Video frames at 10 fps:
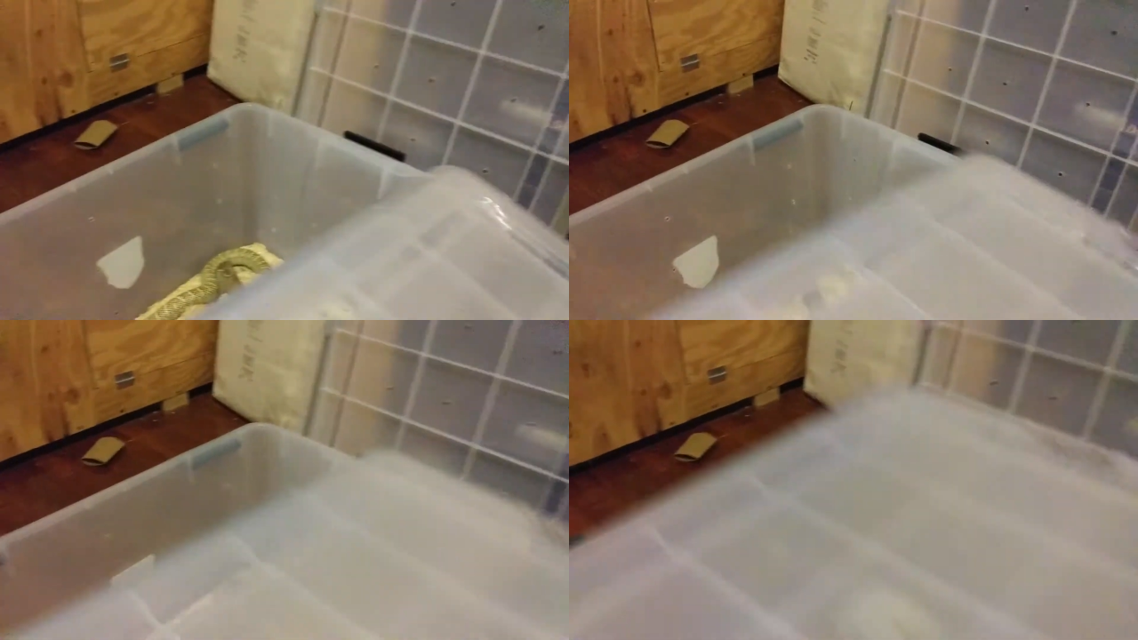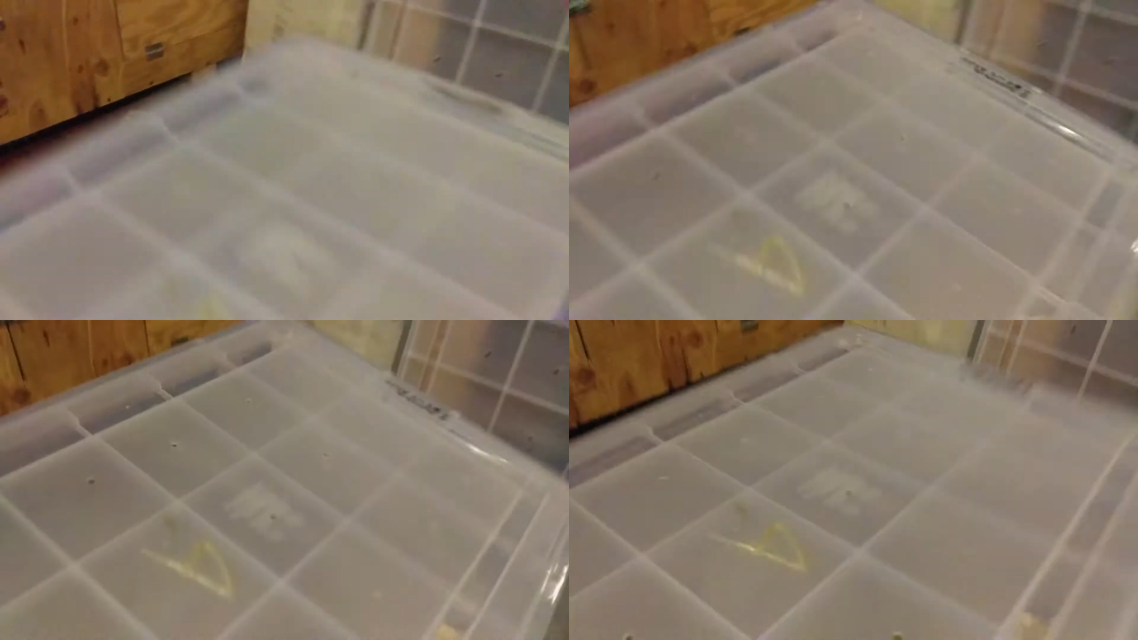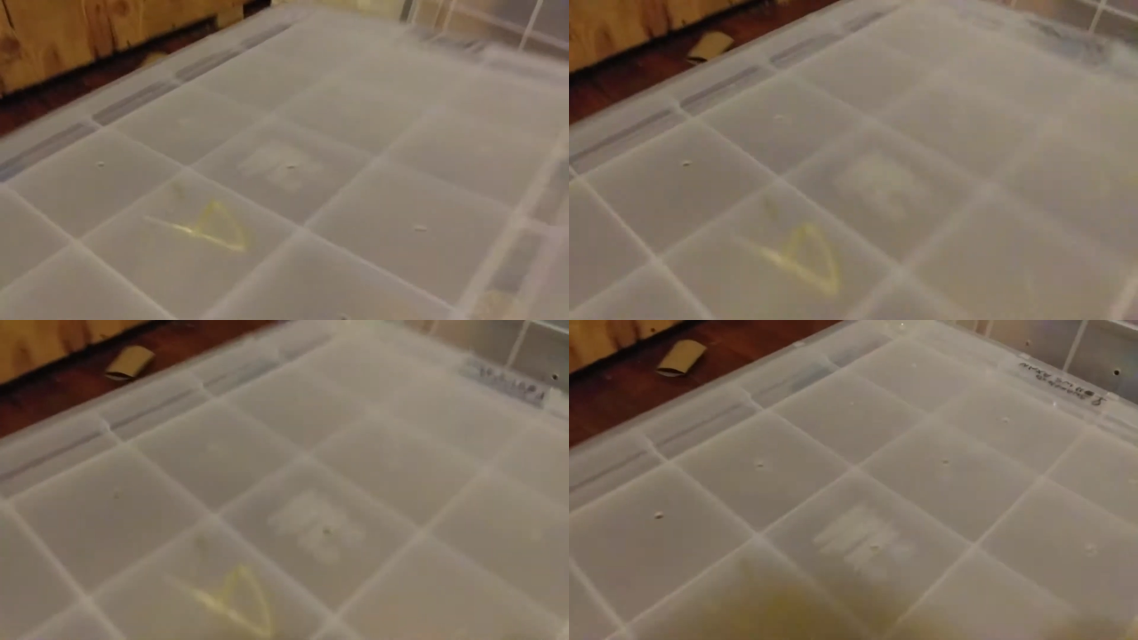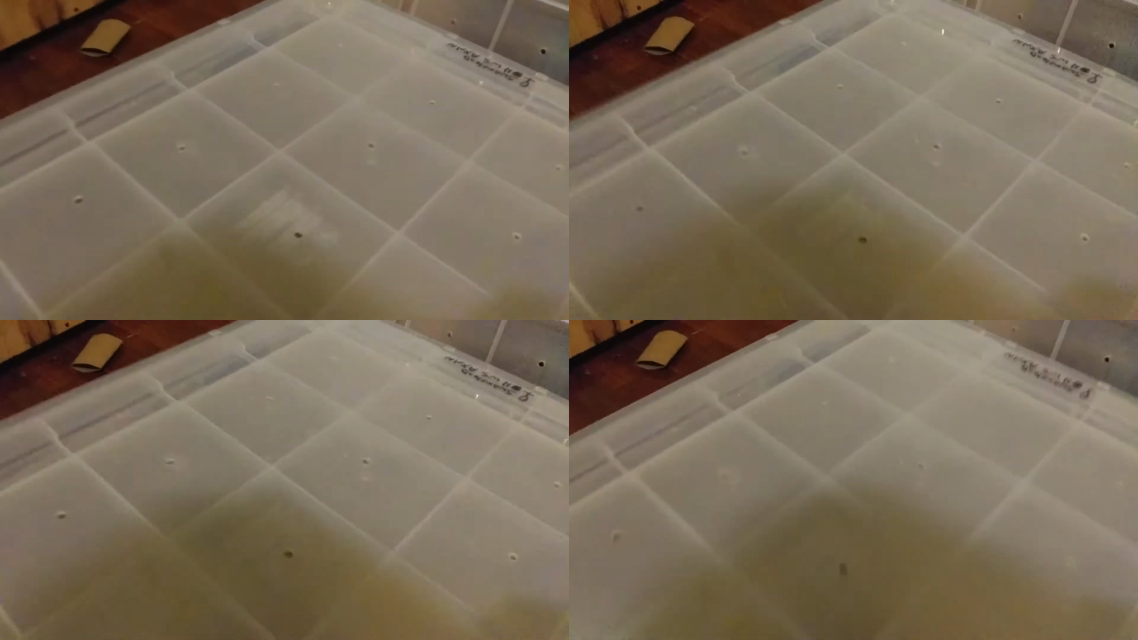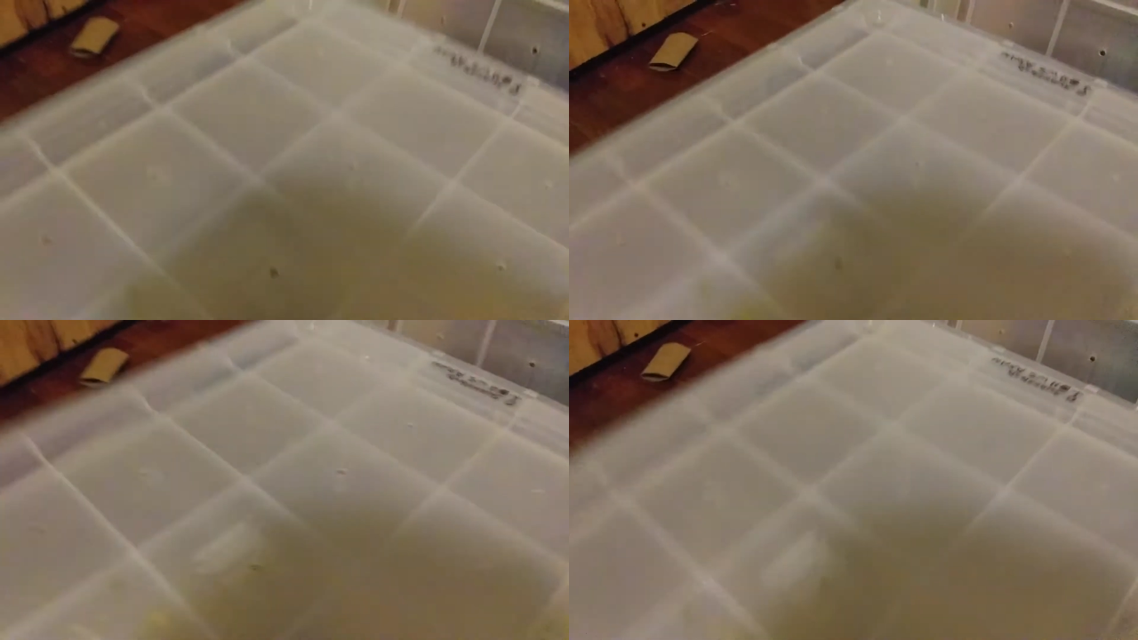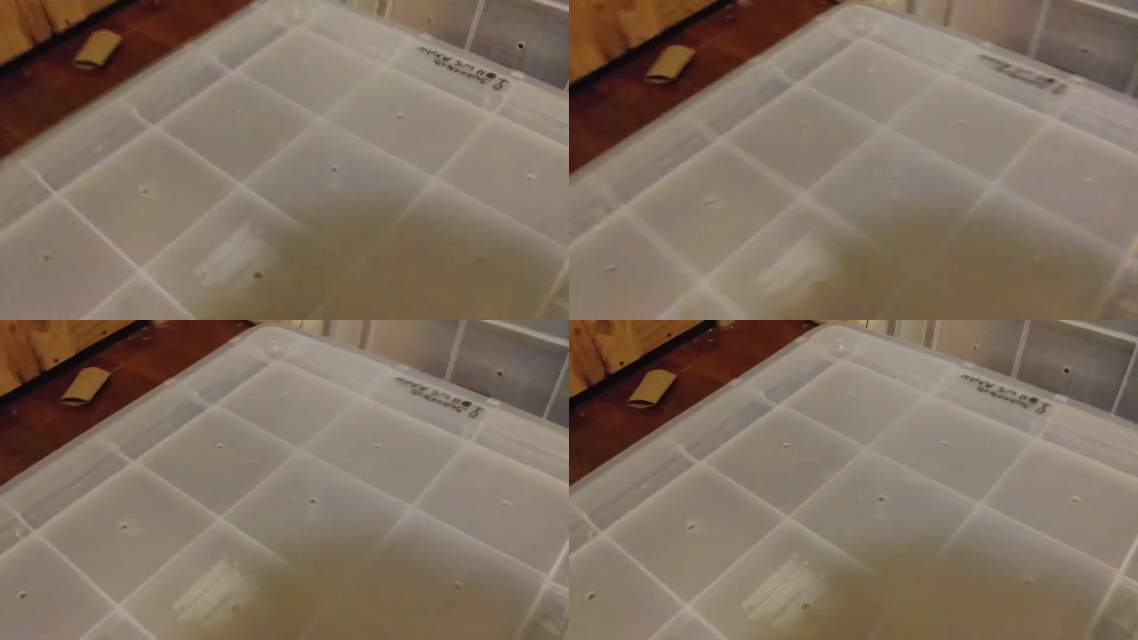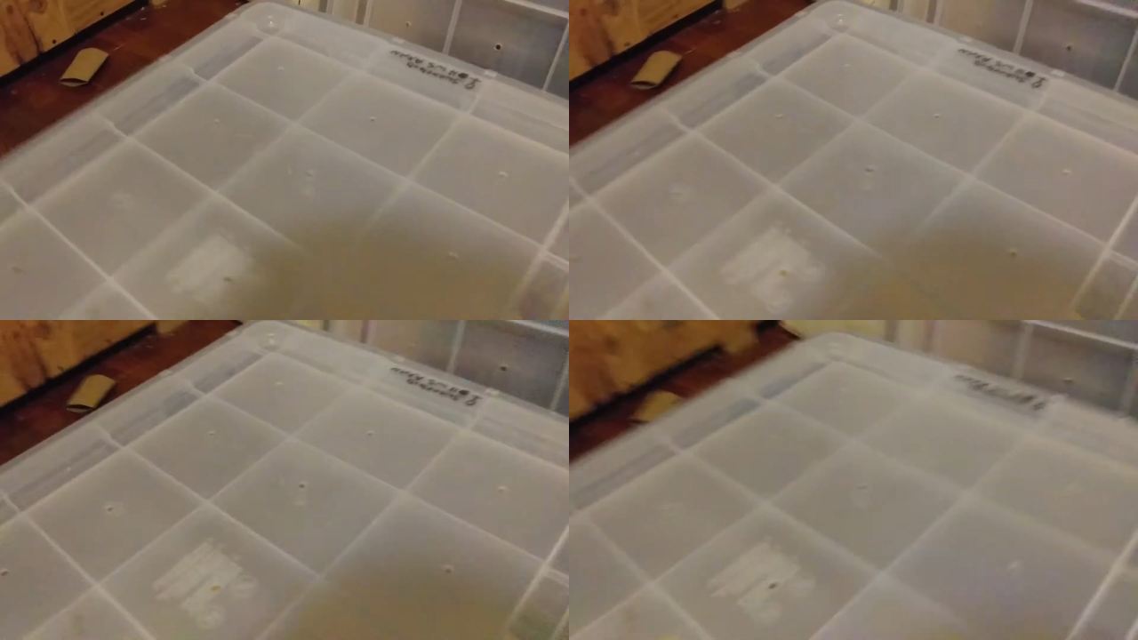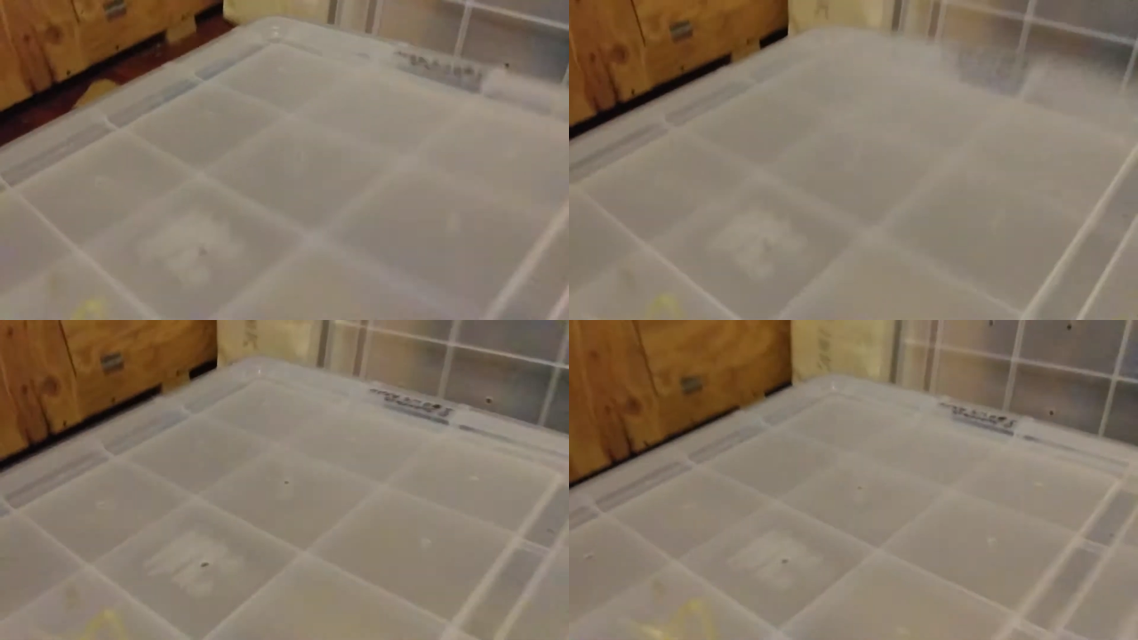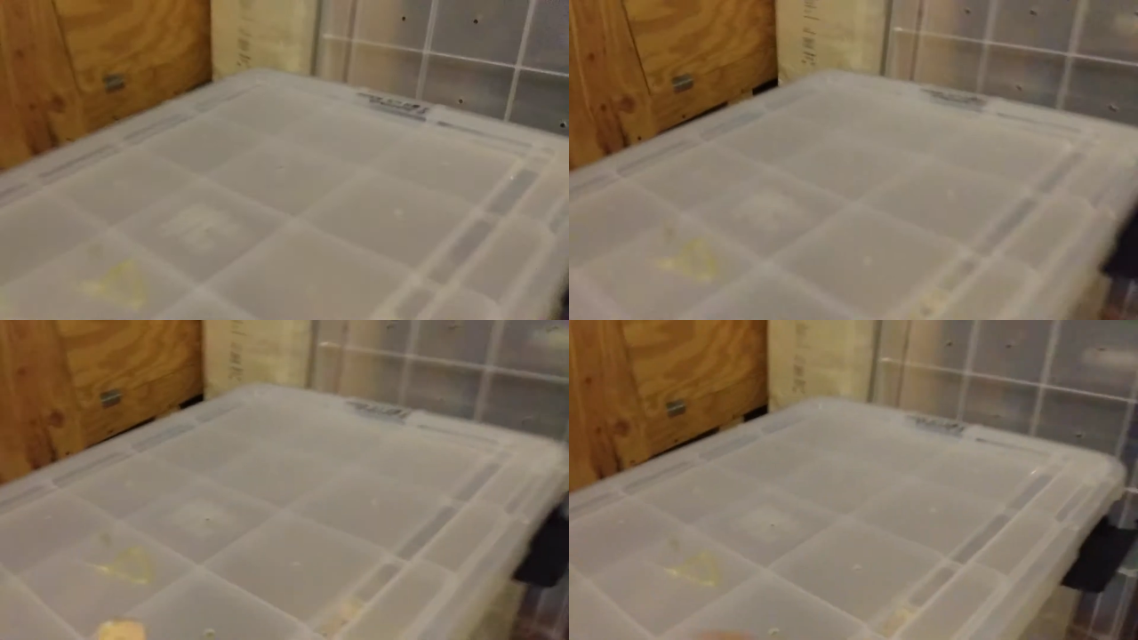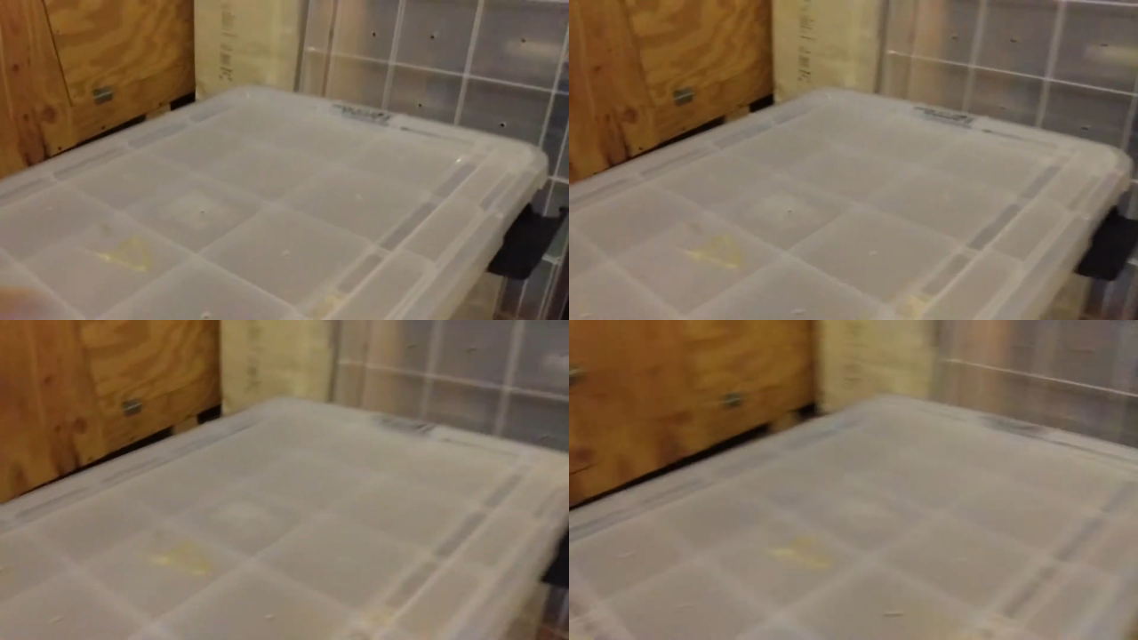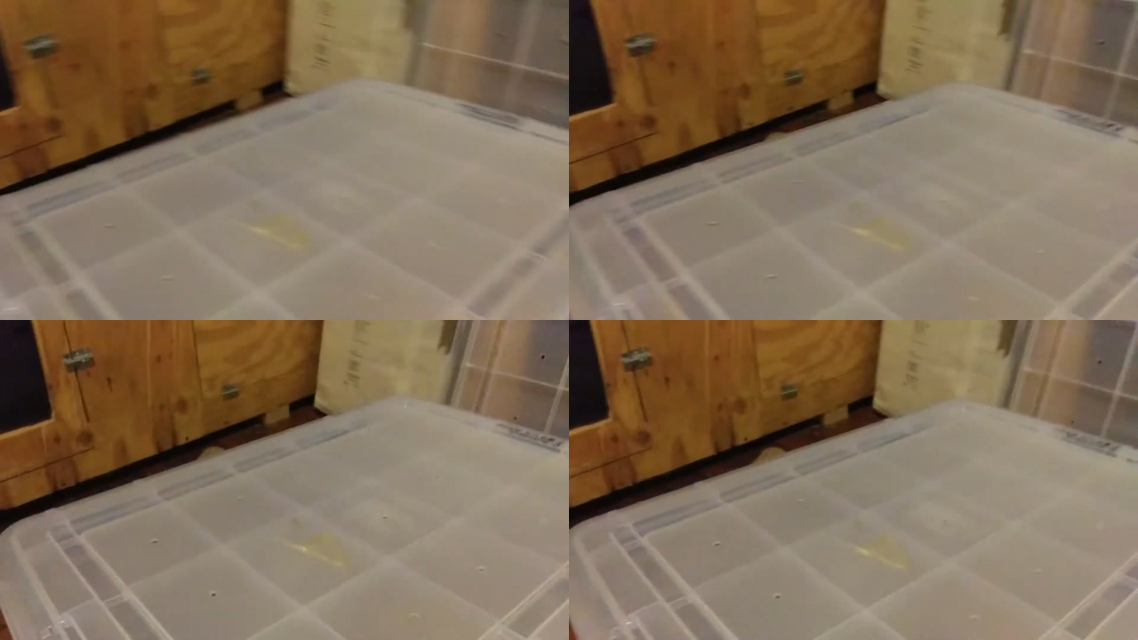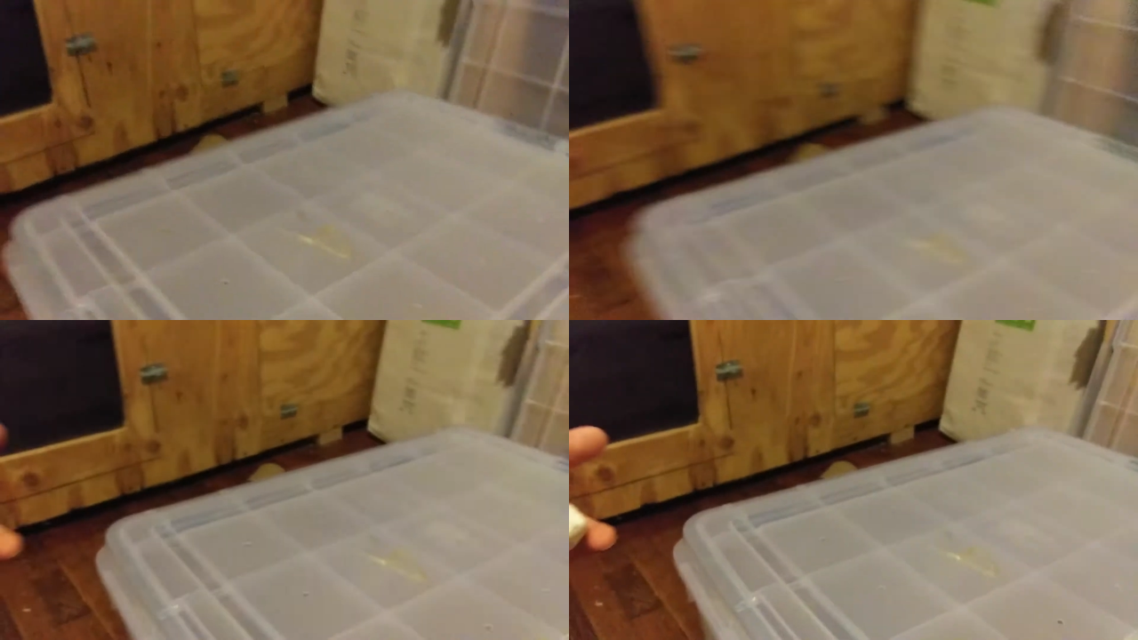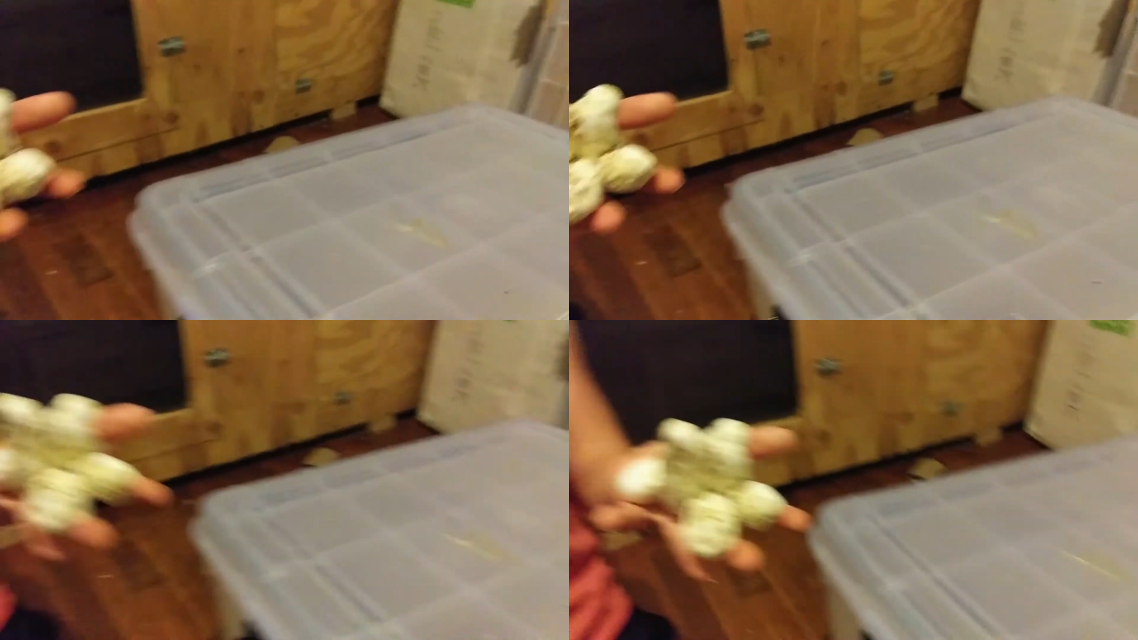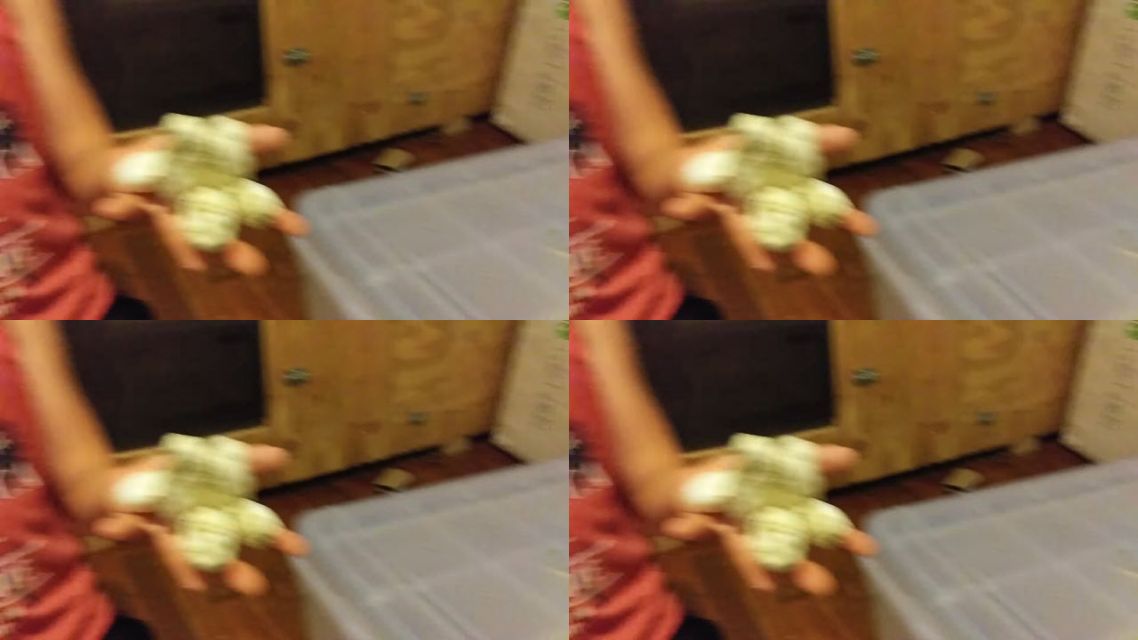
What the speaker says: [unreadable: no face in view]